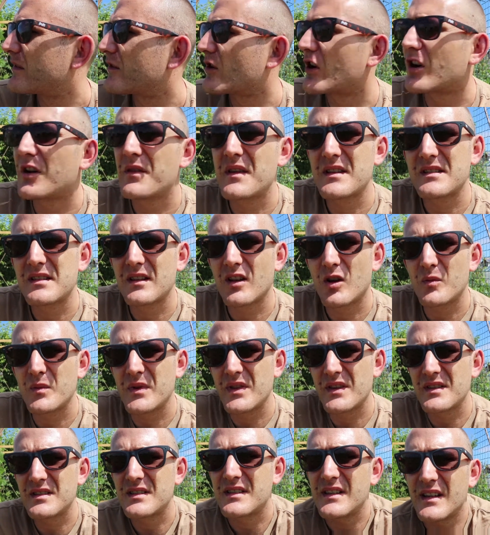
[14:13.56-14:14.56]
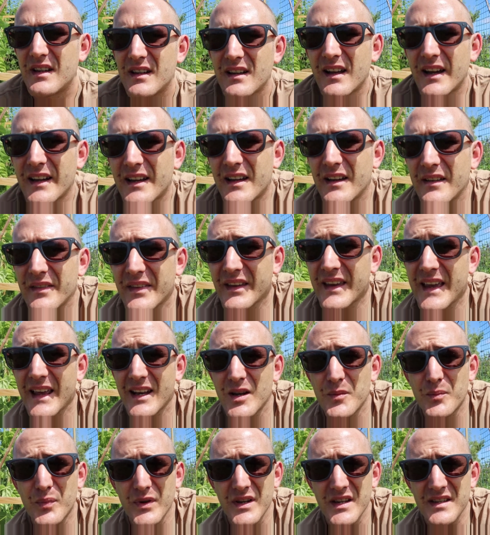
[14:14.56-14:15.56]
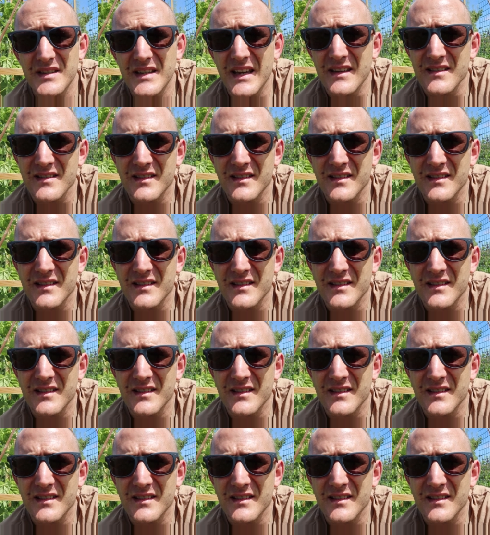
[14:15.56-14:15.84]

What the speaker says: we've grown in this allotment this year, like the calabrese,